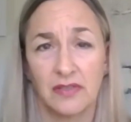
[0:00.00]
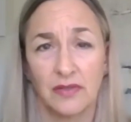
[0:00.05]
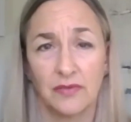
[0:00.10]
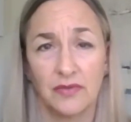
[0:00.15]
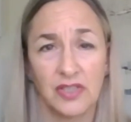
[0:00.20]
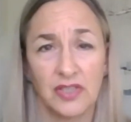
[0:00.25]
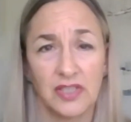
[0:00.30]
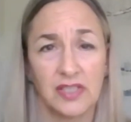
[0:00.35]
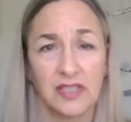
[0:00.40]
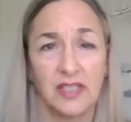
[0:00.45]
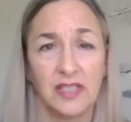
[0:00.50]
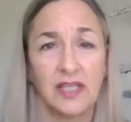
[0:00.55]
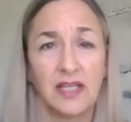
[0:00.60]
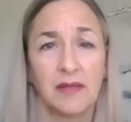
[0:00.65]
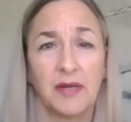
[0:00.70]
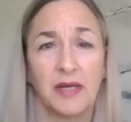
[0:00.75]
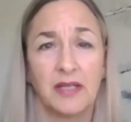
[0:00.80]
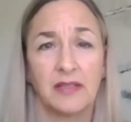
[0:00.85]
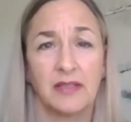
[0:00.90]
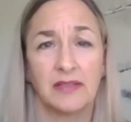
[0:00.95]
So just think
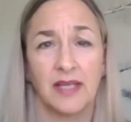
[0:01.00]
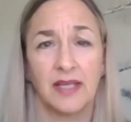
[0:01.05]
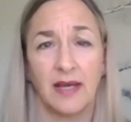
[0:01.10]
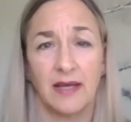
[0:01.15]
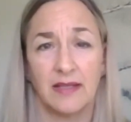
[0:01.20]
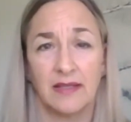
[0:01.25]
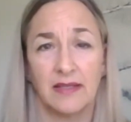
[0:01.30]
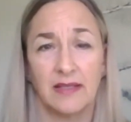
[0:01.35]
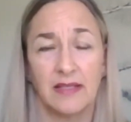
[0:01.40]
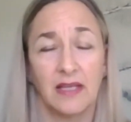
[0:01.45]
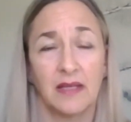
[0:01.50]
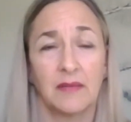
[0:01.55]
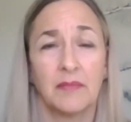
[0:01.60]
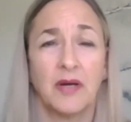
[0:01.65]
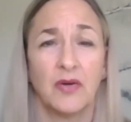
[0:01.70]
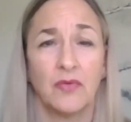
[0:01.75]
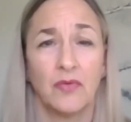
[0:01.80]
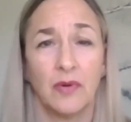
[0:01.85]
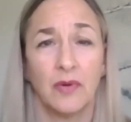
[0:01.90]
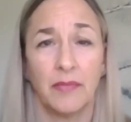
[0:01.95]
about that, and think
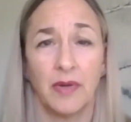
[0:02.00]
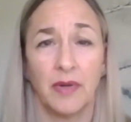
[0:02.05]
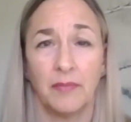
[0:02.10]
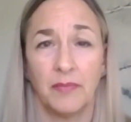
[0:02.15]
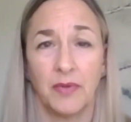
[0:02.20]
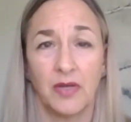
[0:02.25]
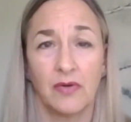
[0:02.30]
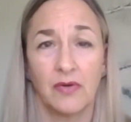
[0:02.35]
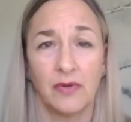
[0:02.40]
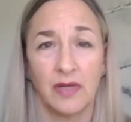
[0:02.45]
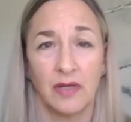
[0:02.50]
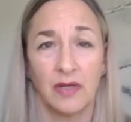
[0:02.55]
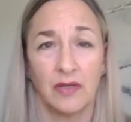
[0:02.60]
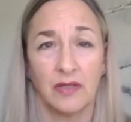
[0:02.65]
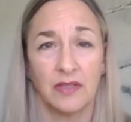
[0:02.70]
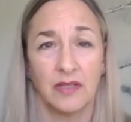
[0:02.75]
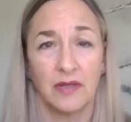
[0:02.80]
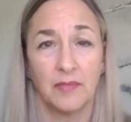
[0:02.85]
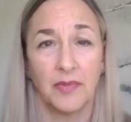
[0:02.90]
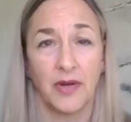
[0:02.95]
about what might be going on
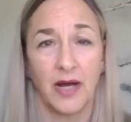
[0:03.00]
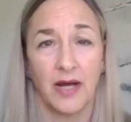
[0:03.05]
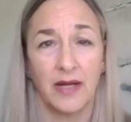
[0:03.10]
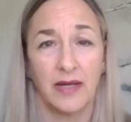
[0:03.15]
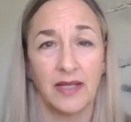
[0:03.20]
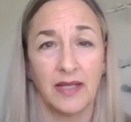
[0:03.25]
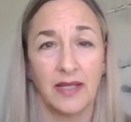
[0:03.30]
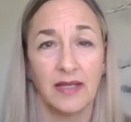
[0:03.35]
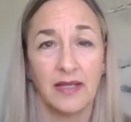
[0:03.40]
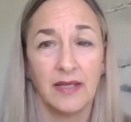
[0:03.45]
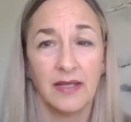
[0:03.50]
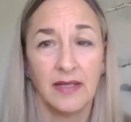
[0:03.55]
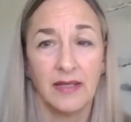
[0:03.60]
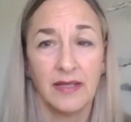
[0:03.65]
in their body,